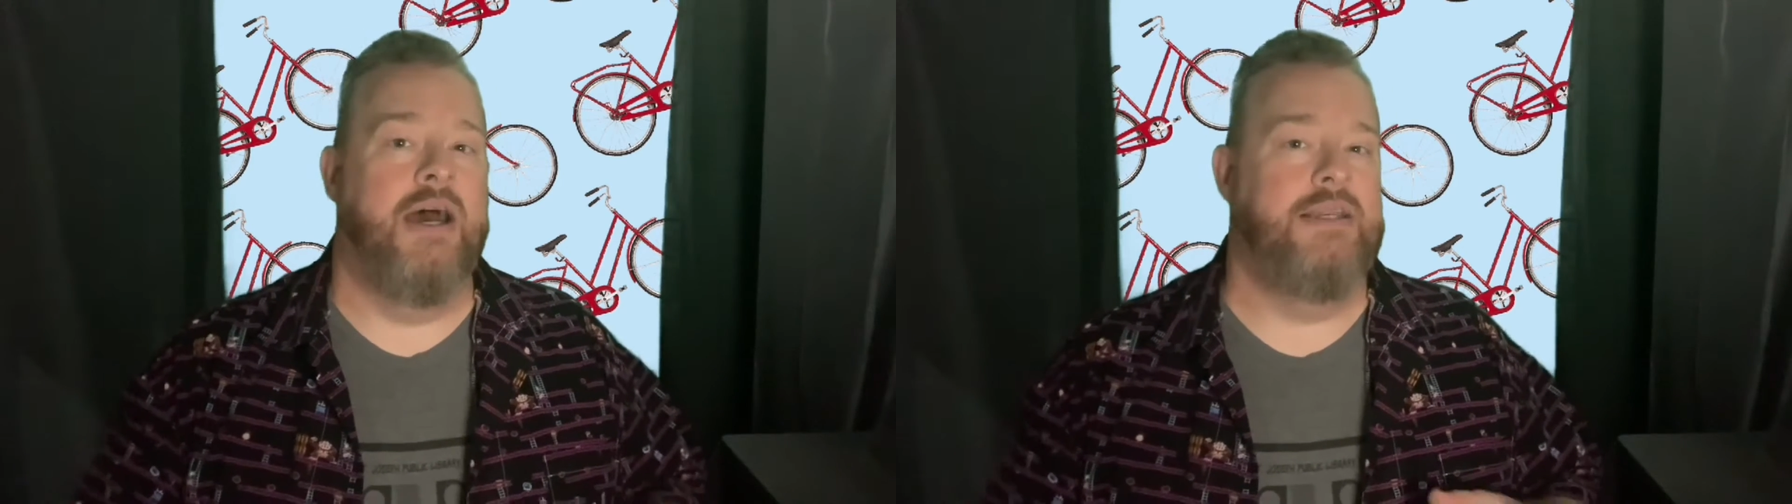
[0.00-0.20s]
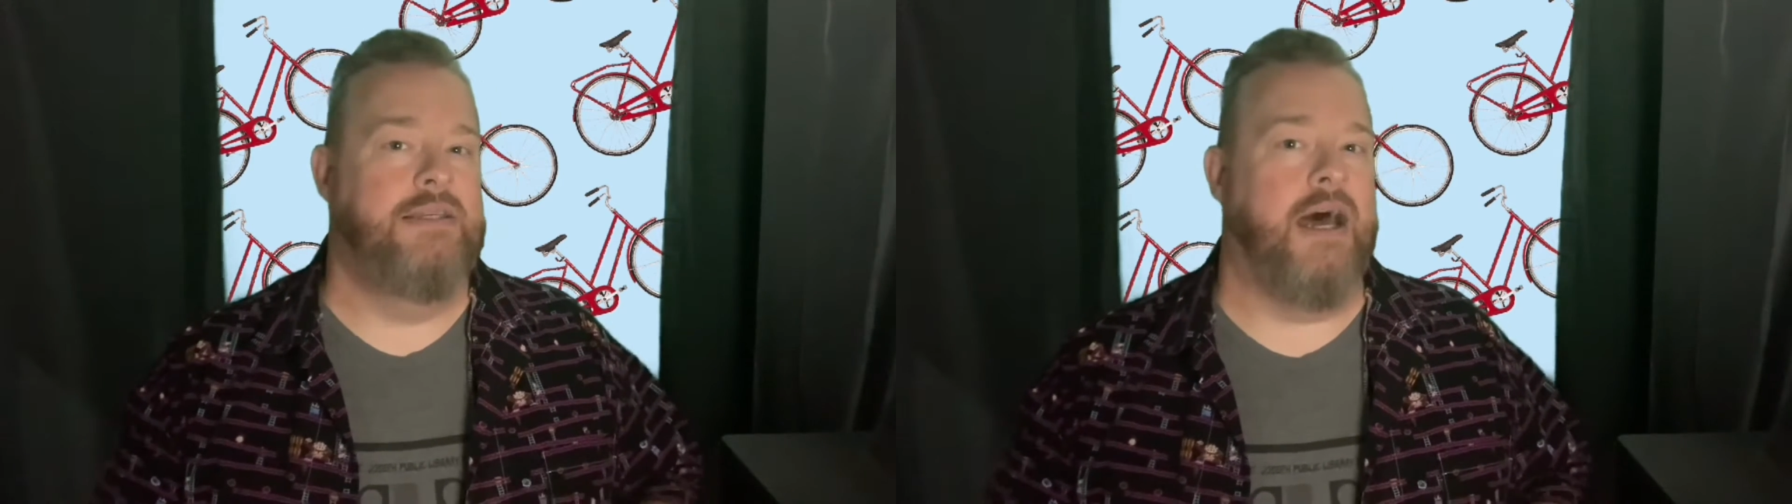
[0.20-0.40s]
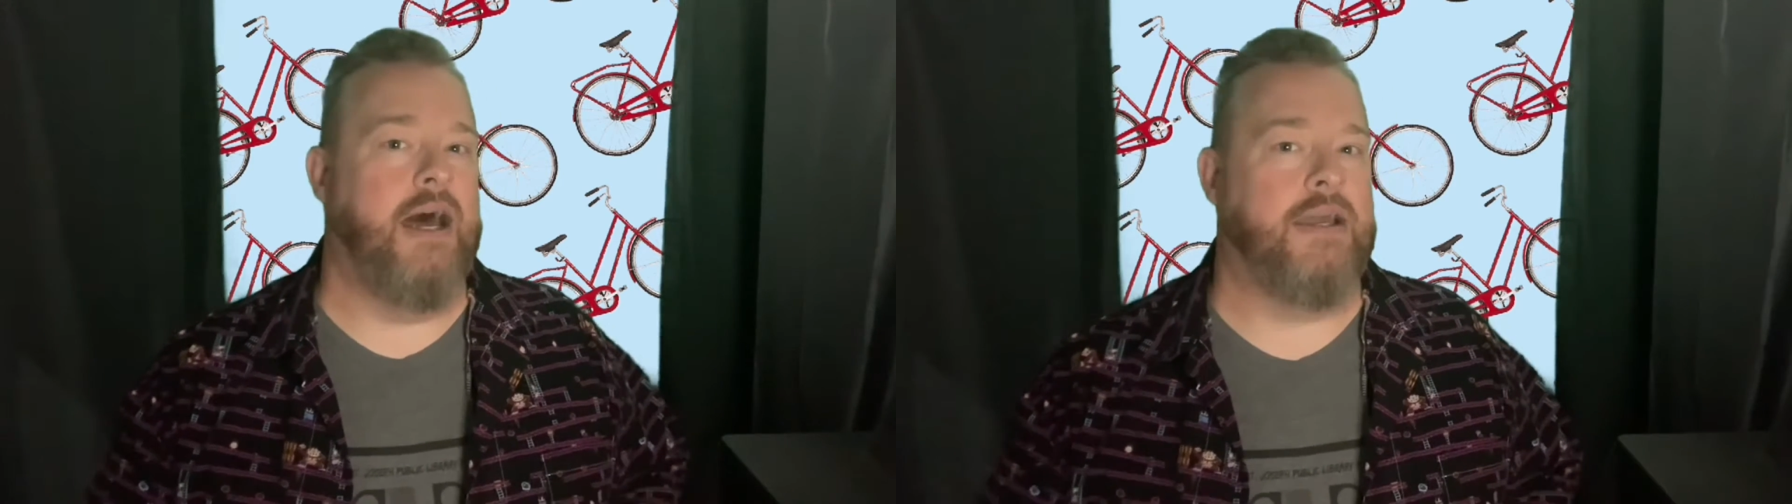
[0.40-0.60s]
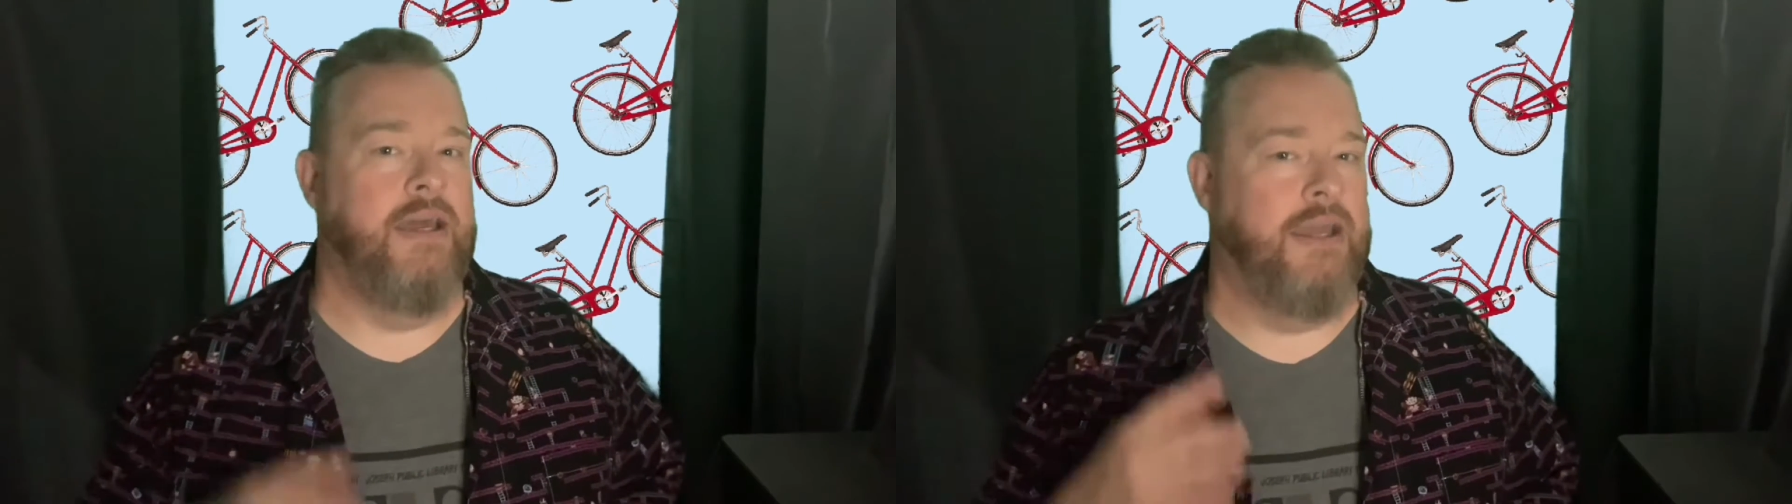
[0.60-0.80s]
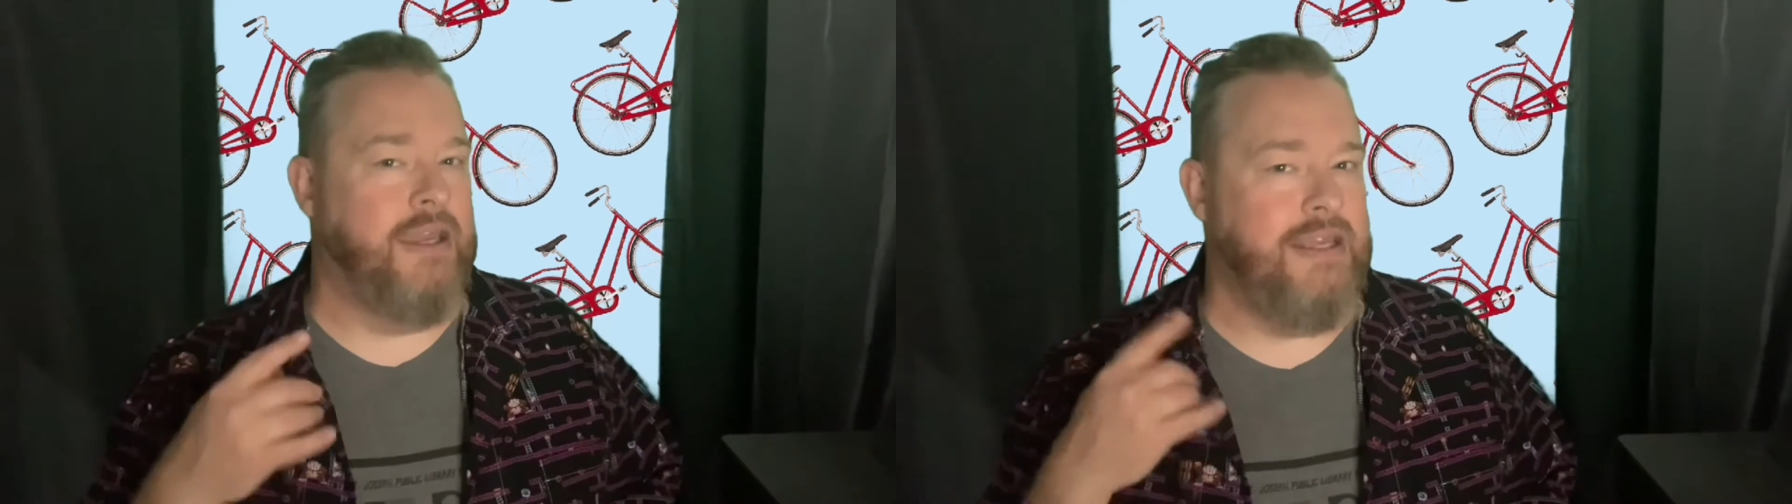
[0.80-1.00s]
Duck
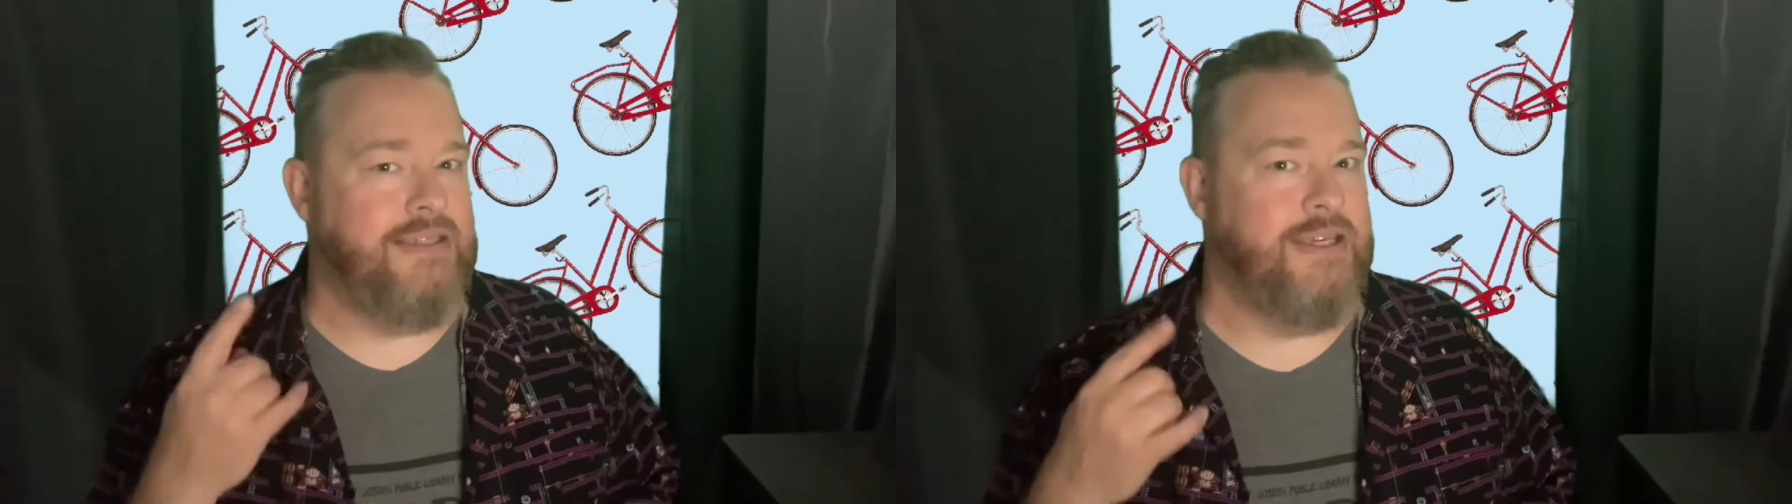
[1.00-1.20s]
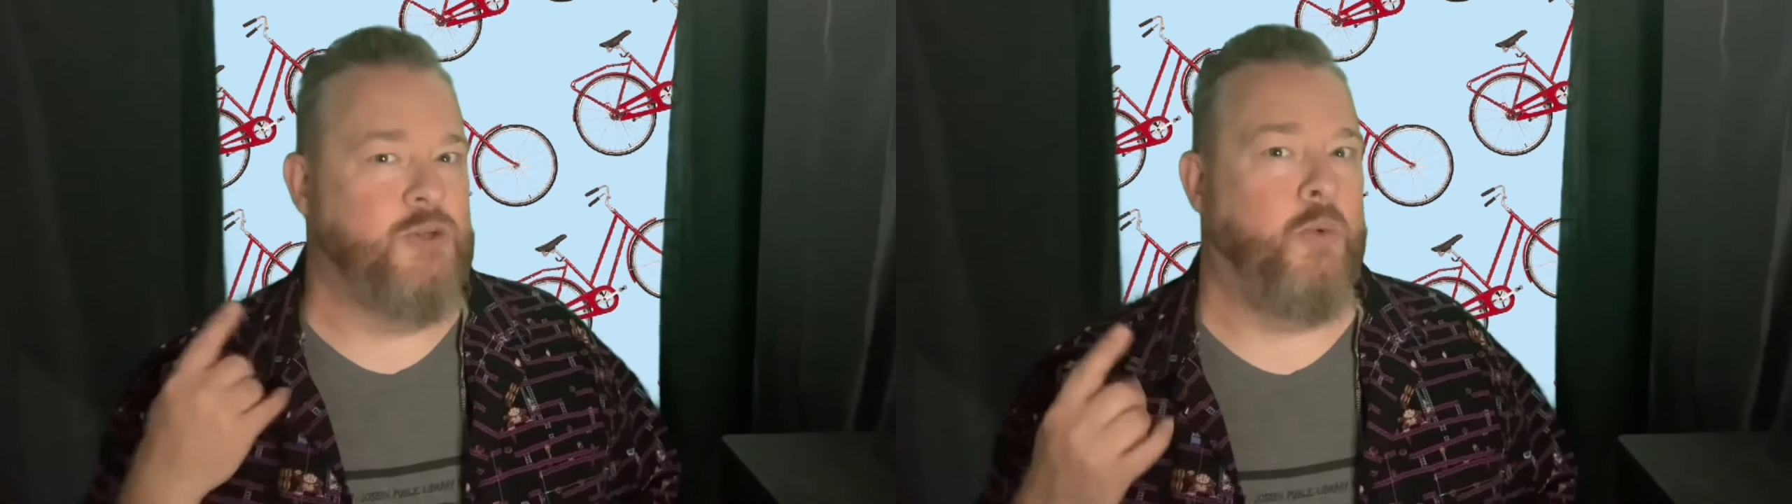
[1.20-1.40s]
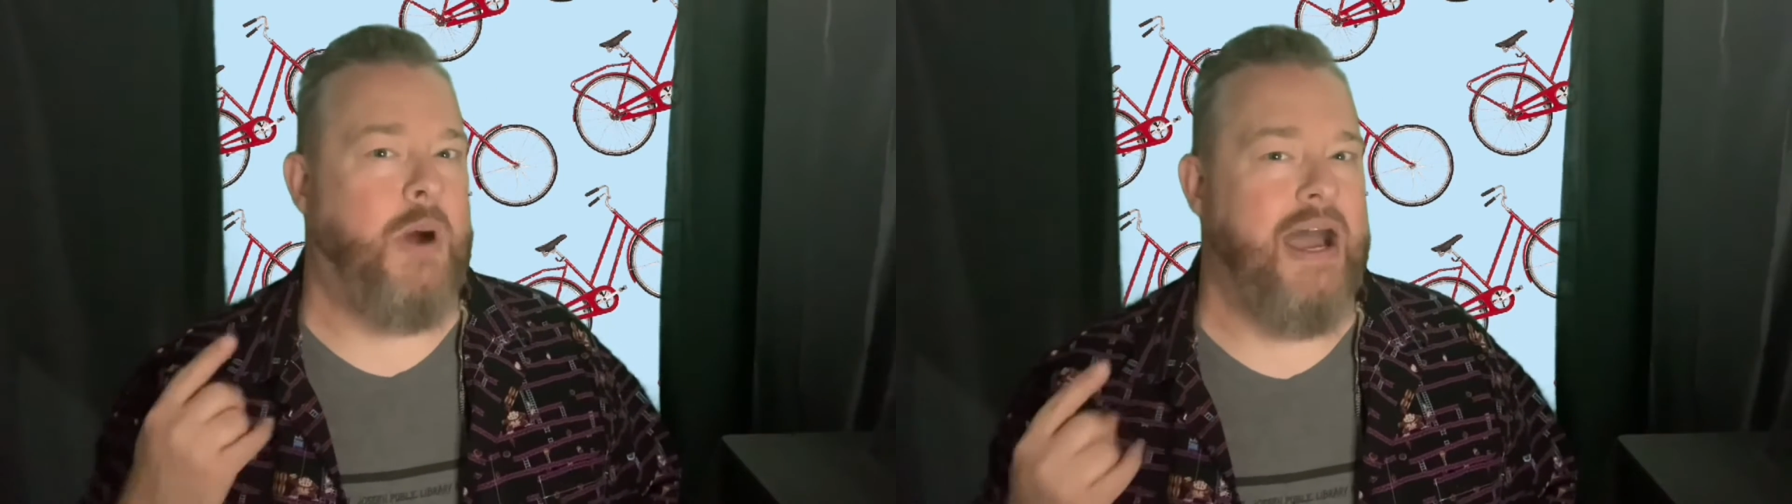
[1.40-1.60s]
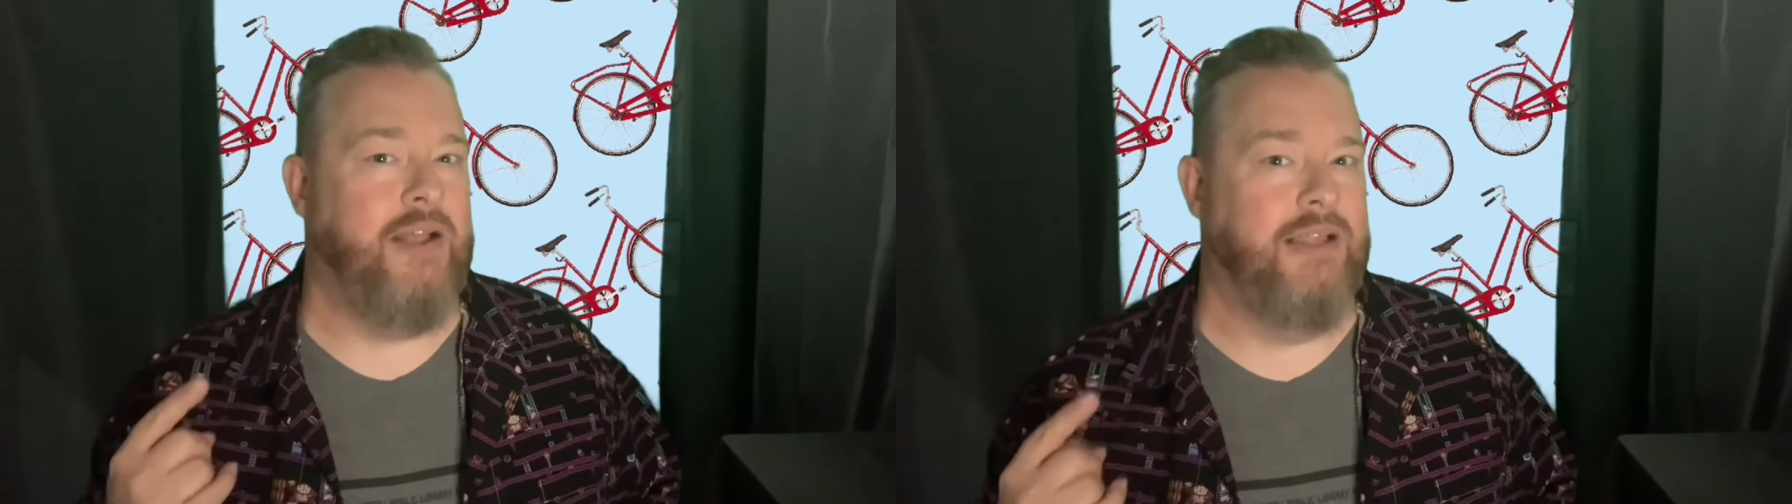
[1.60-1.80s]
gets this wild